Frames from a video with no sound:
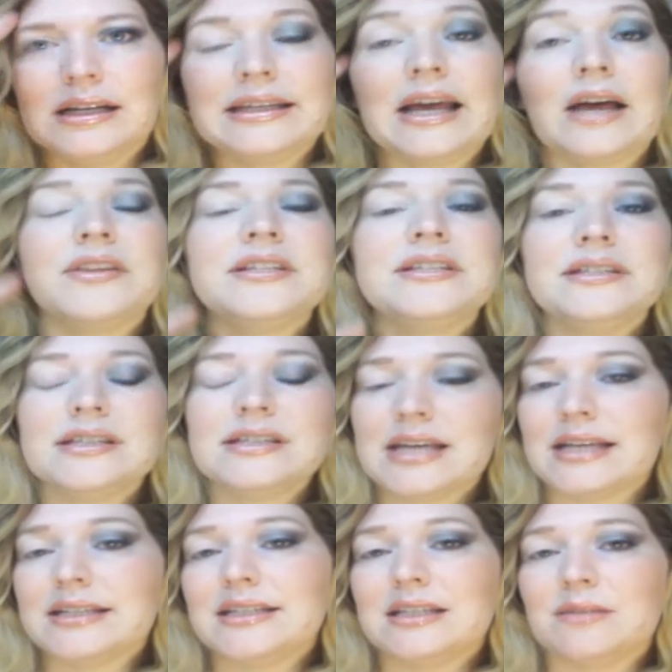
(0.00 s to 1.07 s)
Now this is
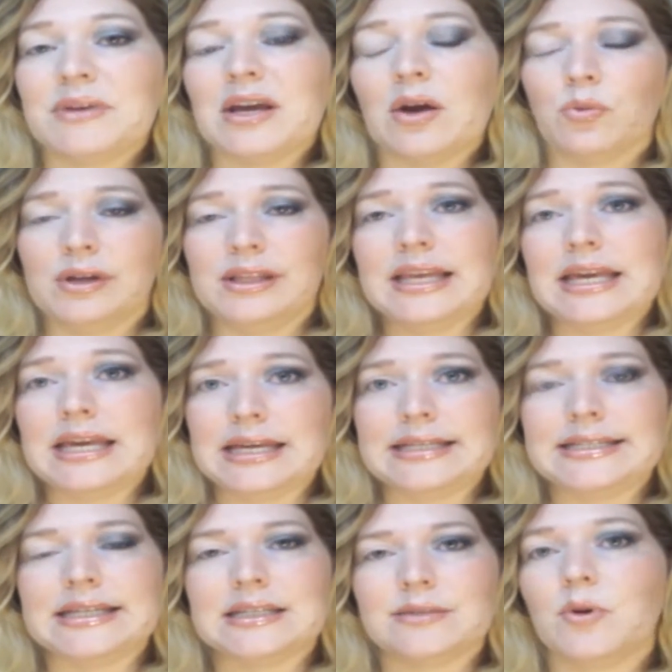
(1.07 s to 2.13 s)
intended to be a really
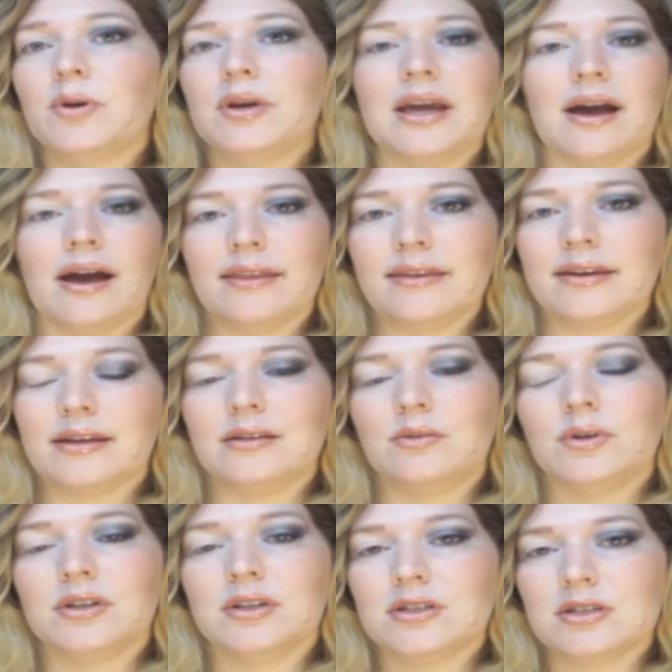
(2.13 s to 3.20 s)
easy smoky eye that
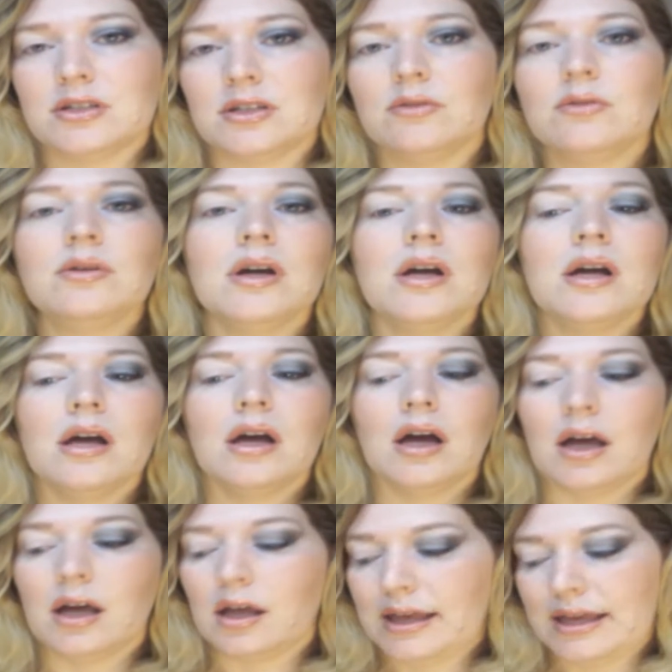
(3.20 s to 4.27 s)
anyone can do,
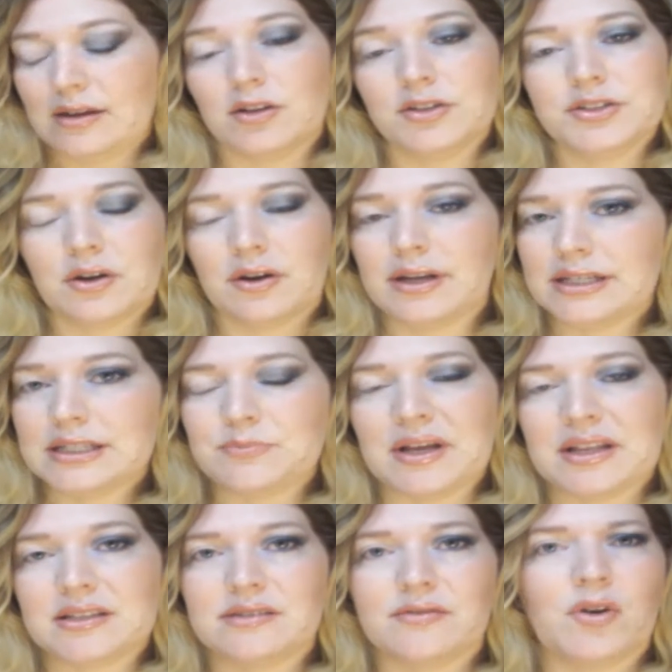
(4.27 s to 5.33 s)
and also
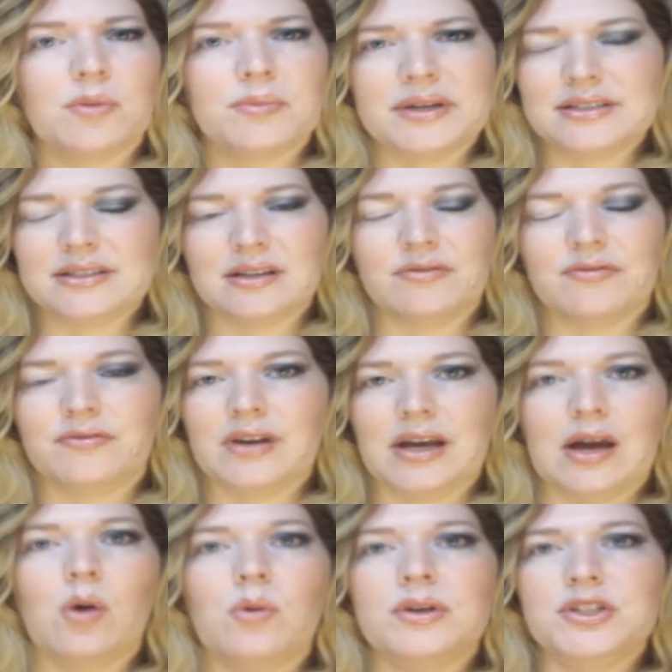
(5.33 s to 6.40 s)
inexpensive. All my stuff
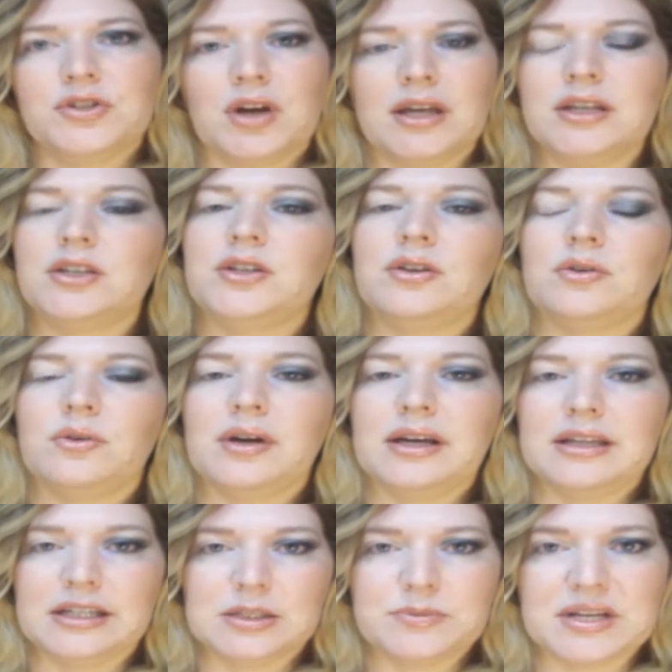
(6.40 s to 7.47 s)
I always try to do
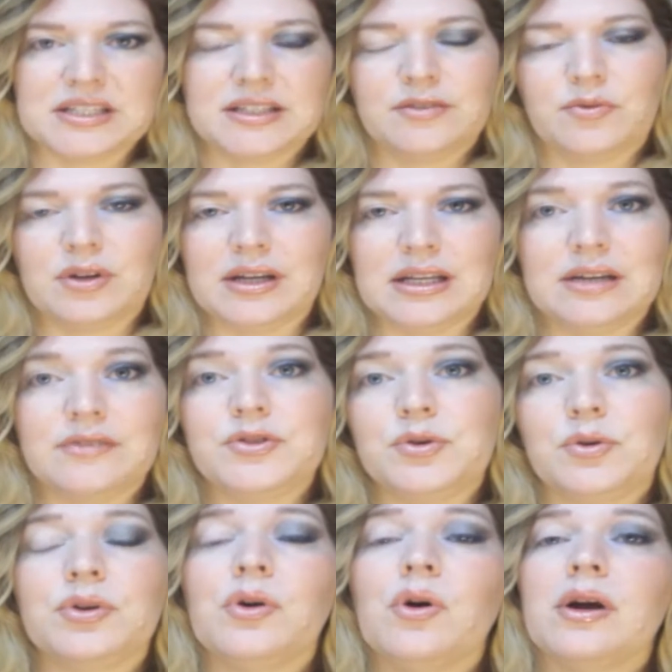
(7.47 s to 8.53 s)
inexpensive when I give
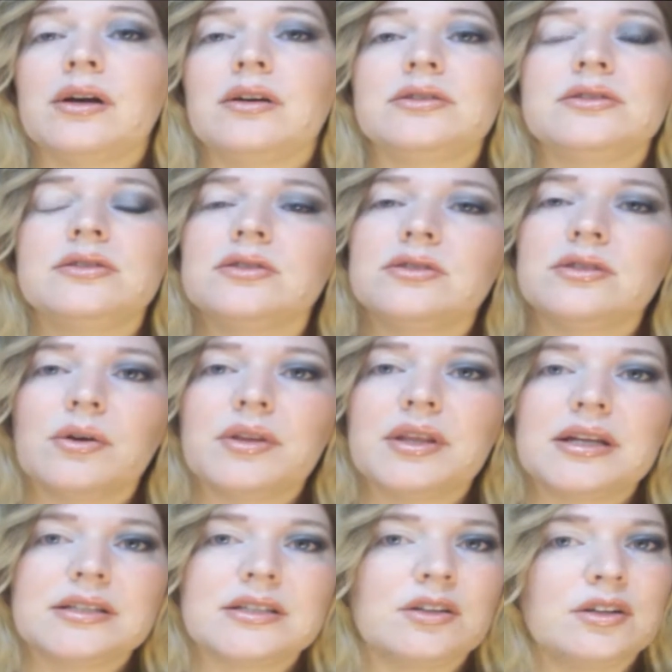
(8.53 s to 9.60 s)
tutorials so
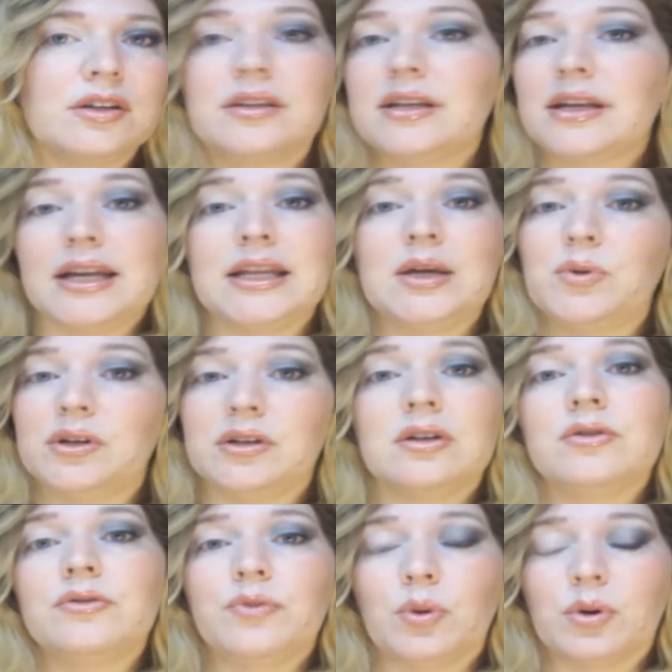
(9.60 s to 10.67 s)
that it's a look that anyone
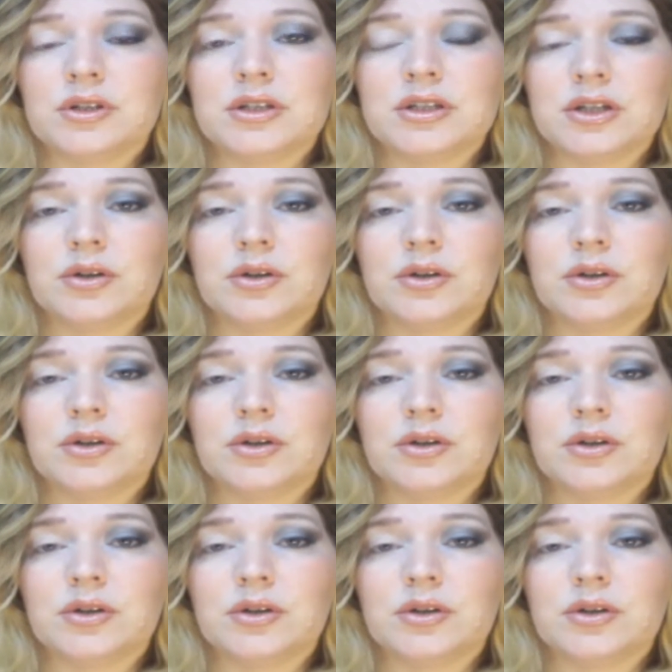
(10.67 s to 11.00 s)
can afford to